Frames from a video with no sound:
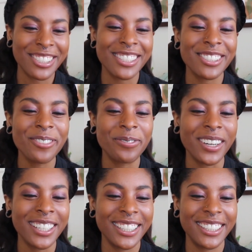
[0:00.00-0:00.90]
she's so
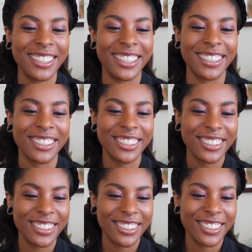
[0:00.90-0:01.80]
fun.
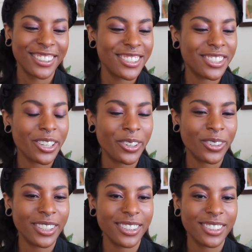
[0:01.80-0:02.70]

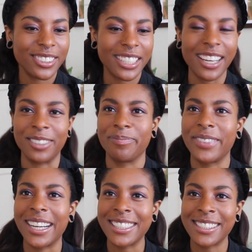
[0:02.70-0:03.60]
So yeah,
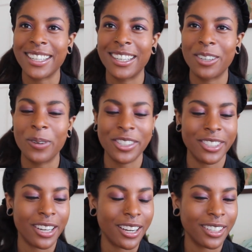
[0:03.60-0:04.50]
that's
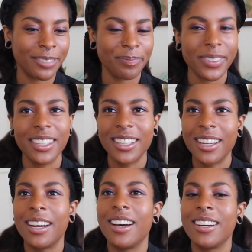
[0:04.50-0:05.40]
Witch Talk.
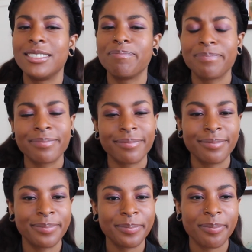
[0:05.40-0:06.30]

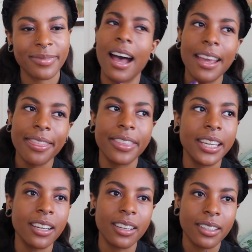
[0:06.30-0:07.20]
I
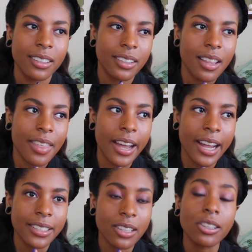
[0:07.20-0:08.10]
think
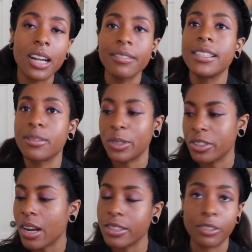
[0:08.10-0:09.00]
that a lot of these
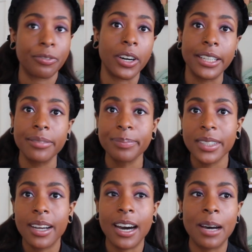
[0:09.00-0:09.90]
witch talks are
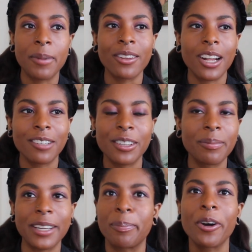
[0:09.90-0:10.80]
fun. A lot of
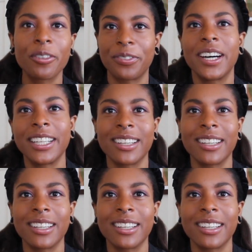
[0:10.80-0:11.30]
them like poke fun